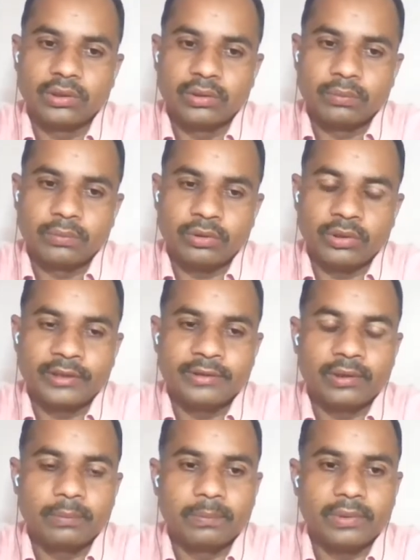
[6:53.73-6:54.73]
For
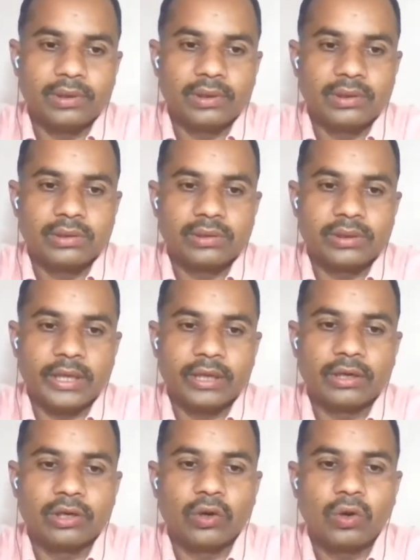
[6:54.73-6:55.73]
example,
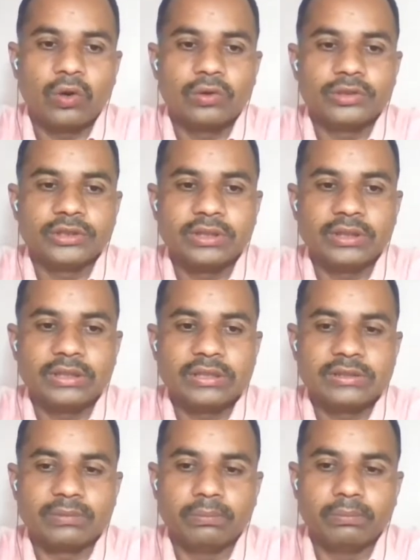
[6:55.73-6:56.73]
technology
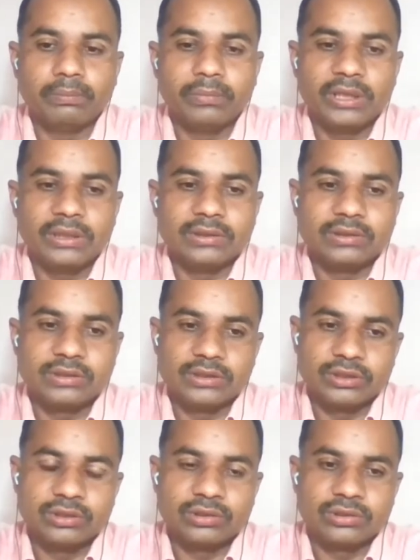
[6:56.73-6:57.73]
is
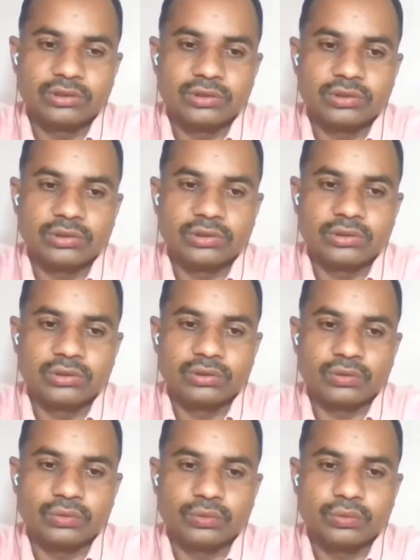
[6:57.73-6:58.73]
means
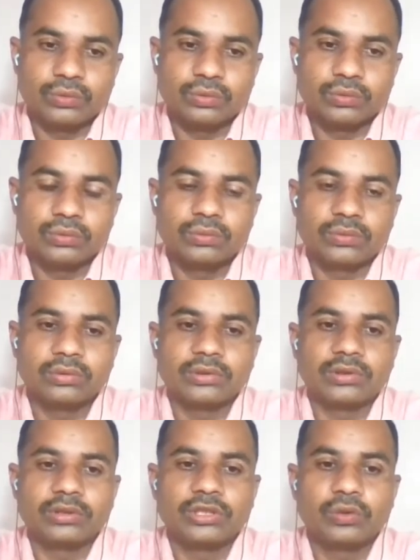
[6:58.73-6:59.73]
to
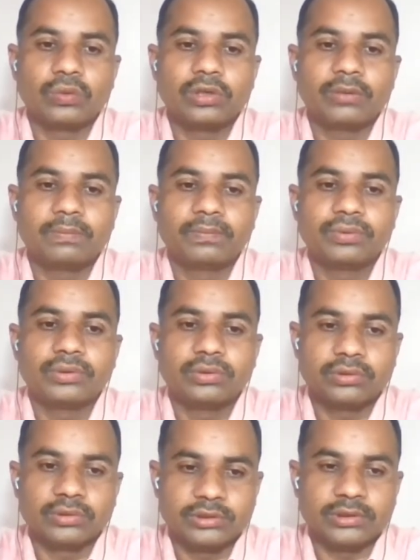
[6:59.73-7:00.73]
develop
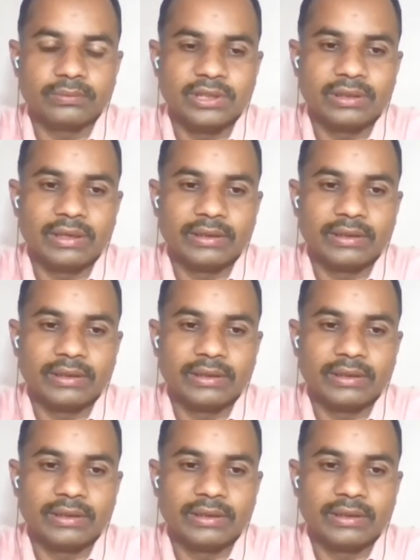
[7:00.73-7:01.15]
something like